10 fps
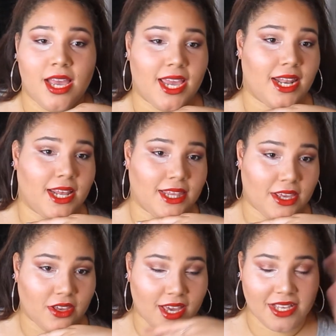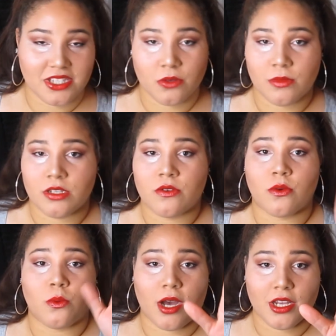And I thank you guys so much for
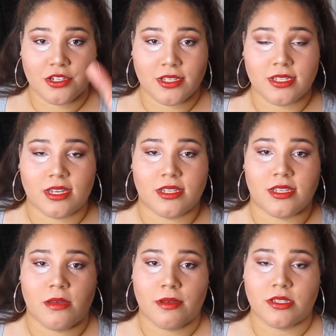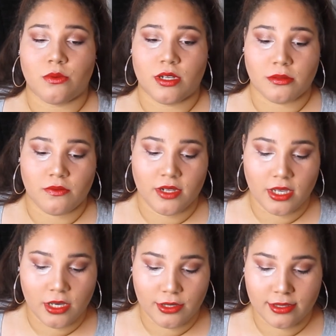watching, taking the time out to watch my
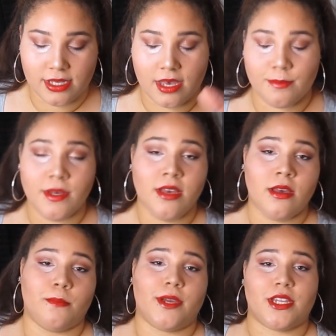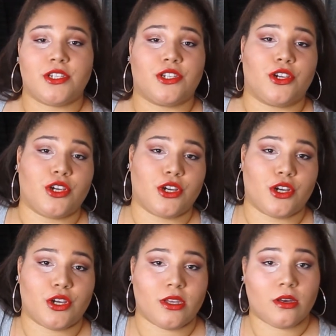videos. Make
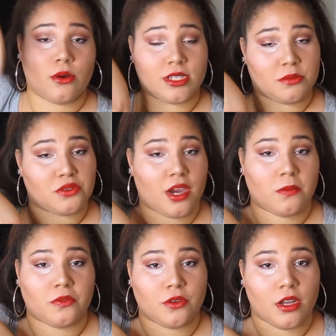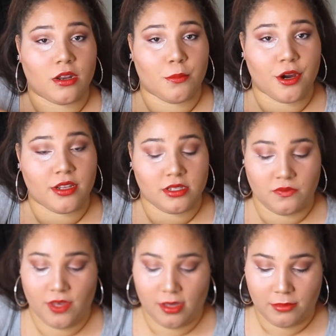sure you go and subscribe if you're not a part of this
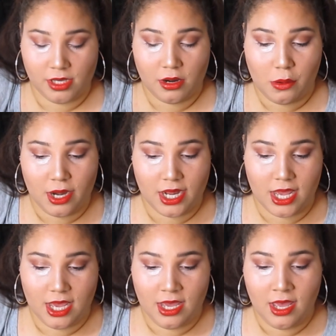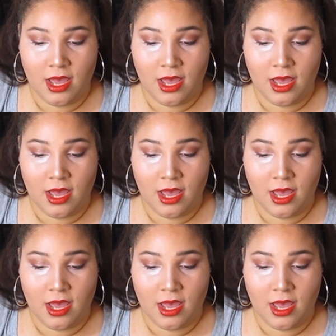family already.